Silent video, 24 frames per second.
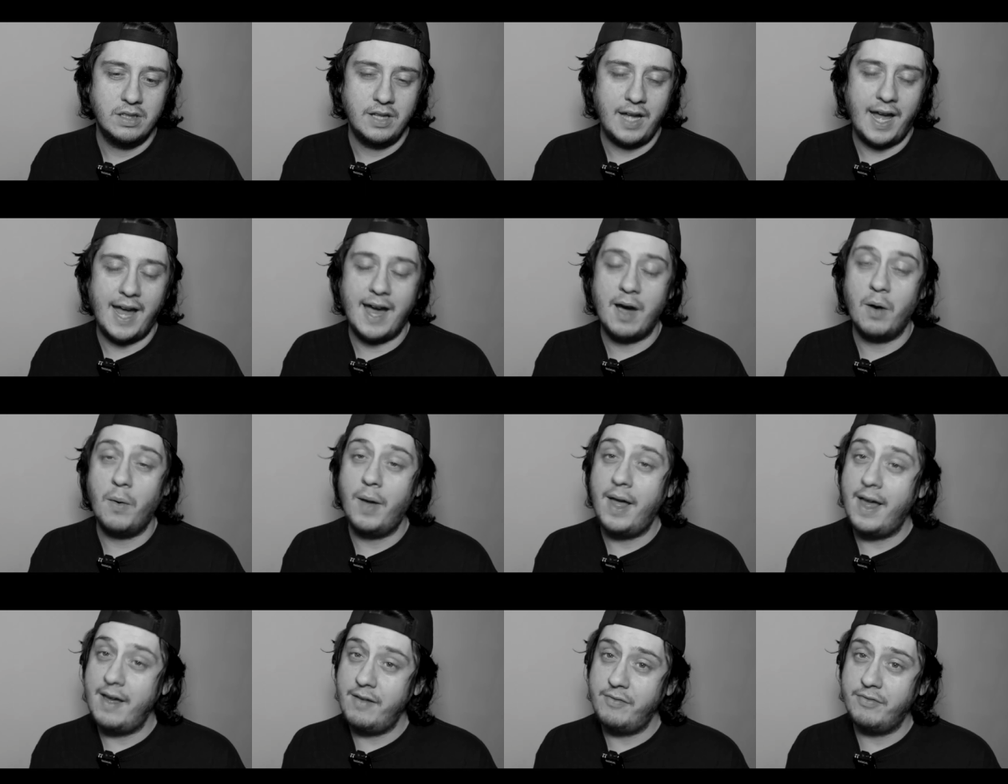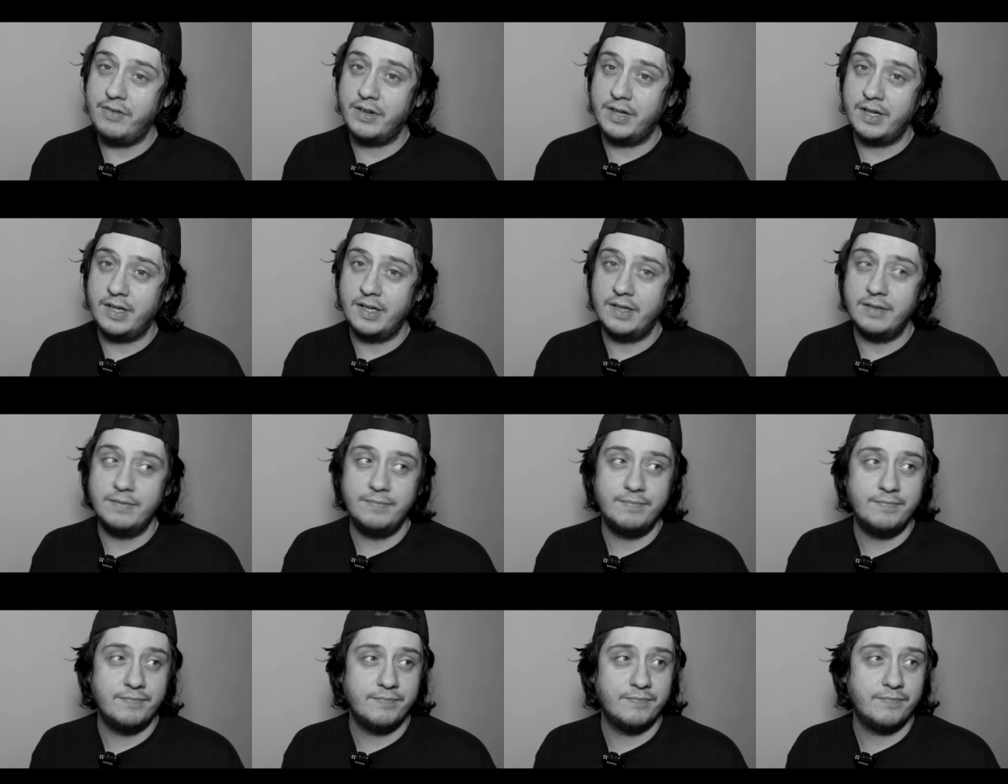However,
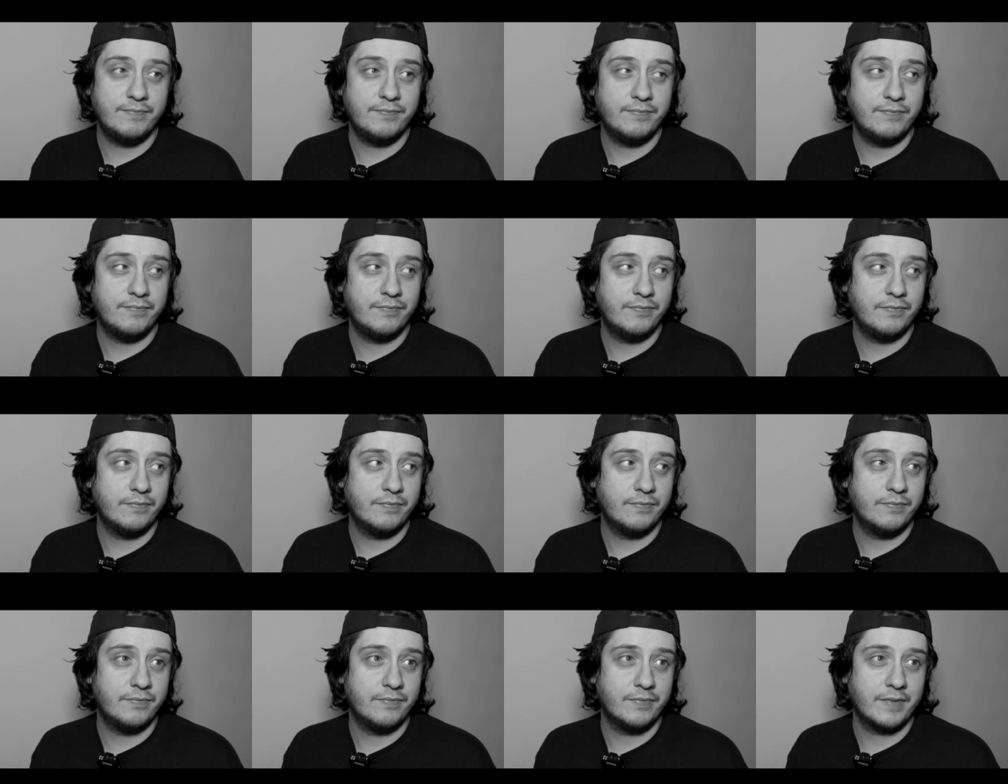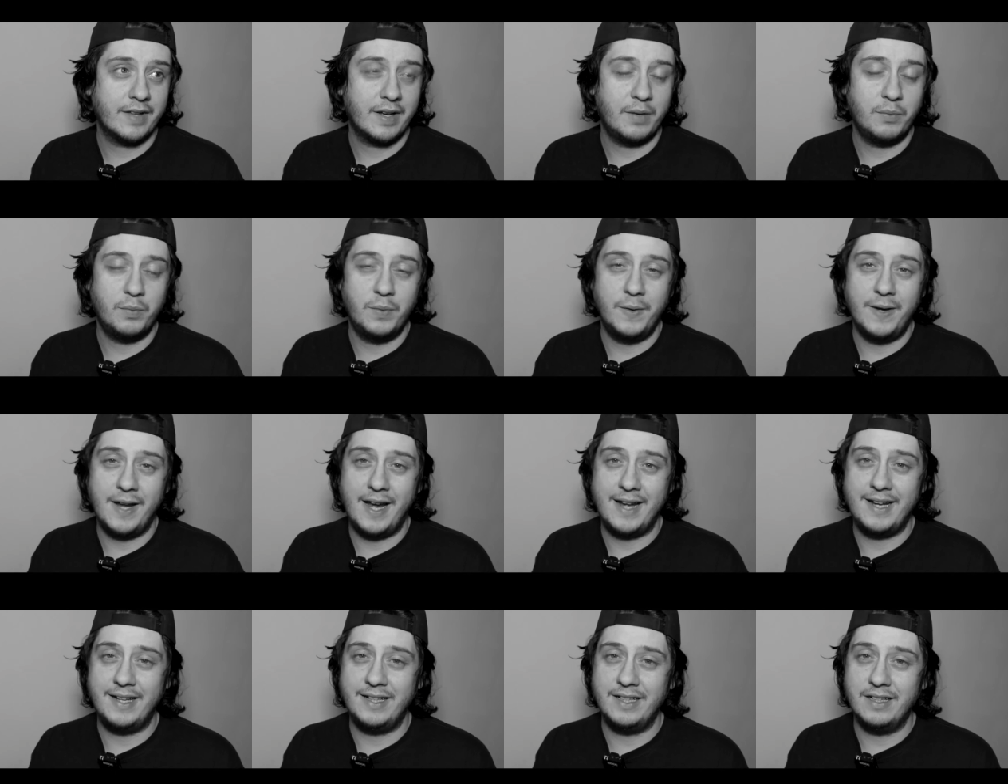when
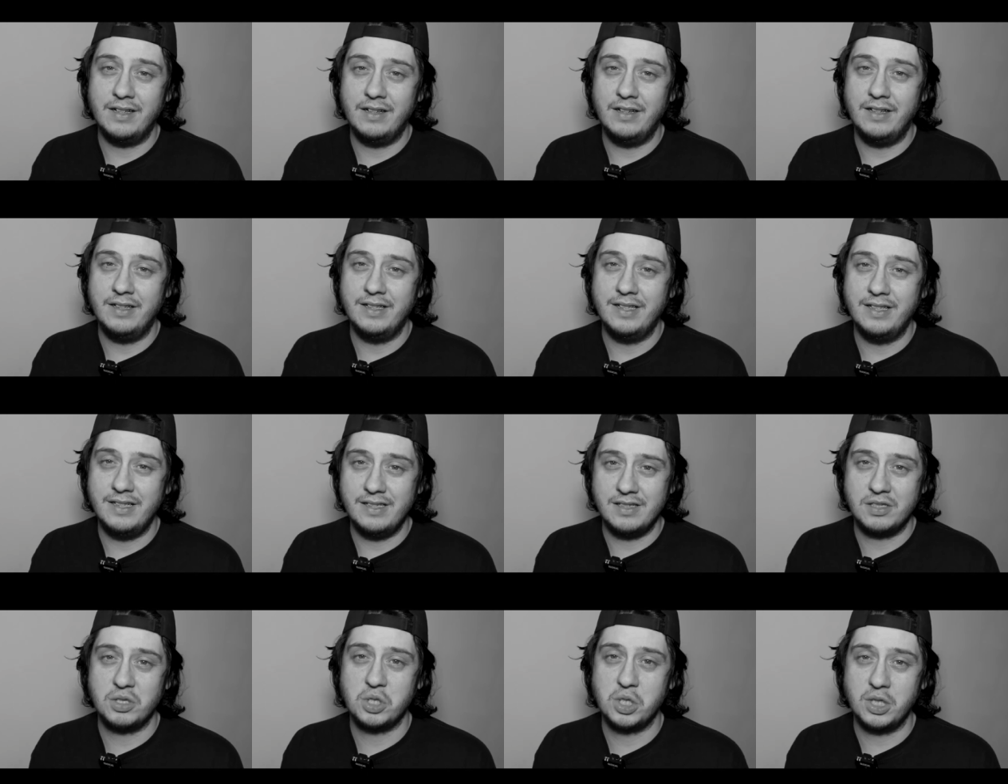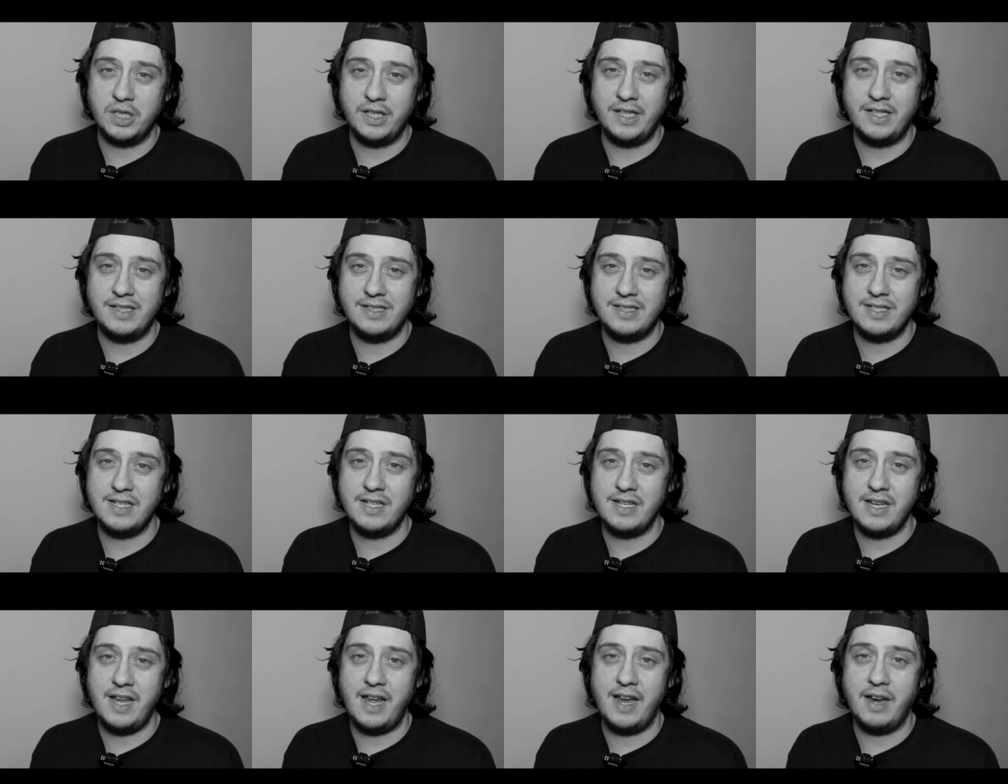I initially
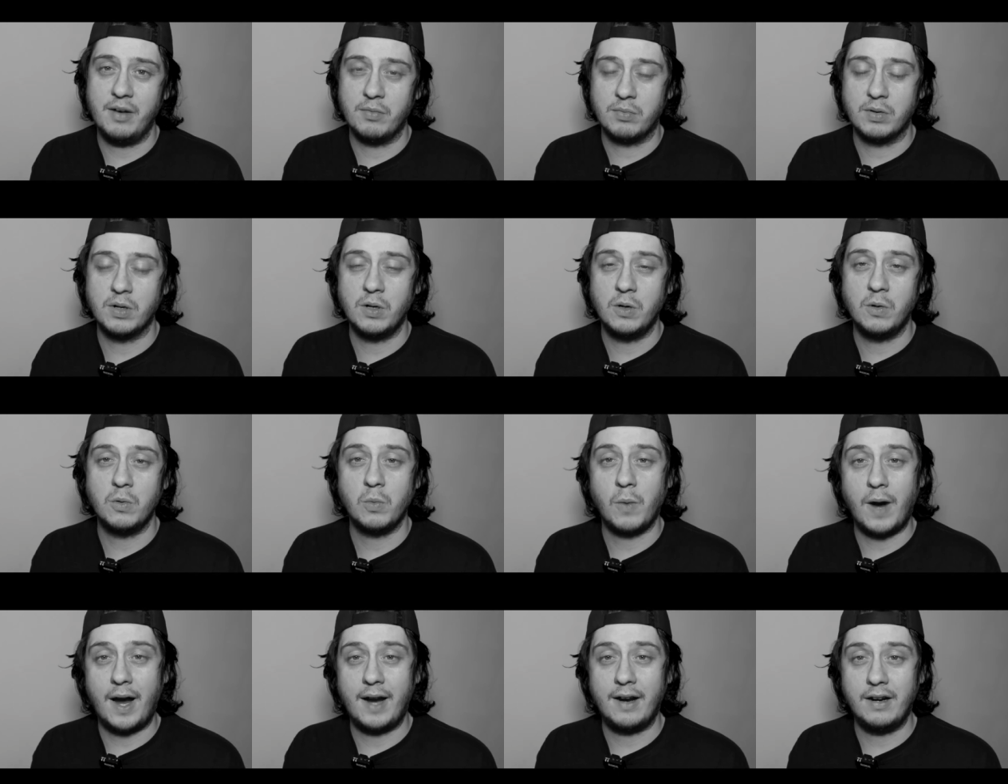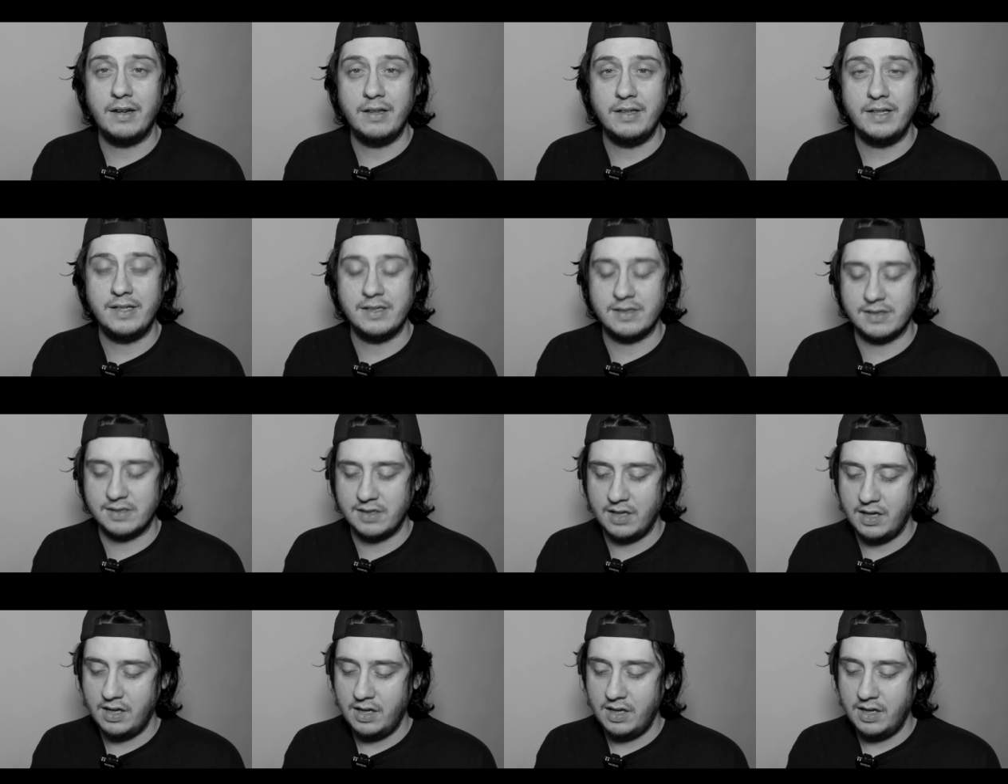did a Røde Wireless